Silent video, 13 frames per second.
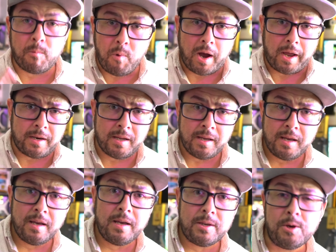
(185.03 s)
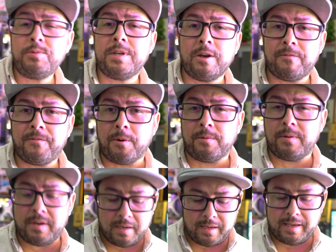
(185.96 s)
One, using your
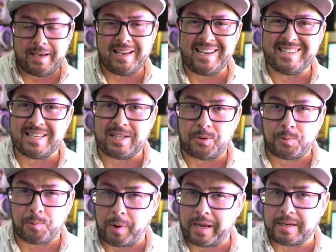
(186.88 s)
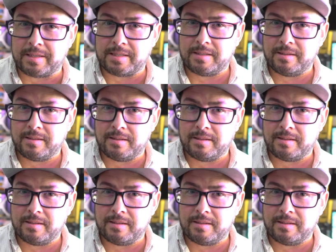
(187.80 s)
phone isn't great.